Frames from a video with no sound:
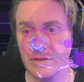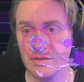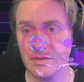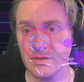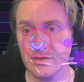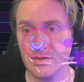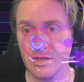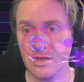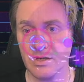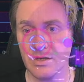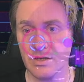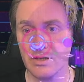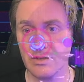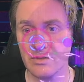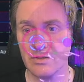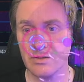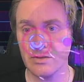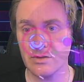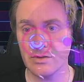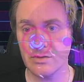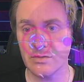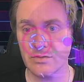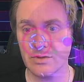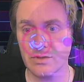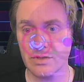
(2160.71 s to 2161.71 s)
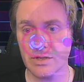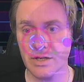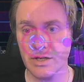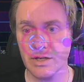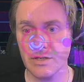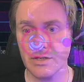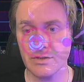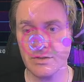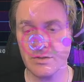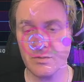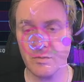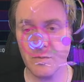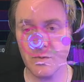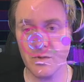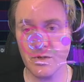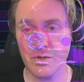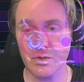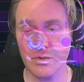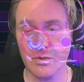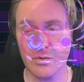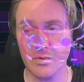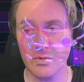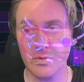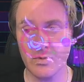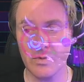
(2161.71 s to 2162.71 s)
Shout out to those guys. They're pretty
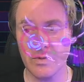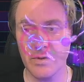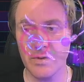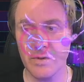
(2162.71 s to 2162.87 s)
cool.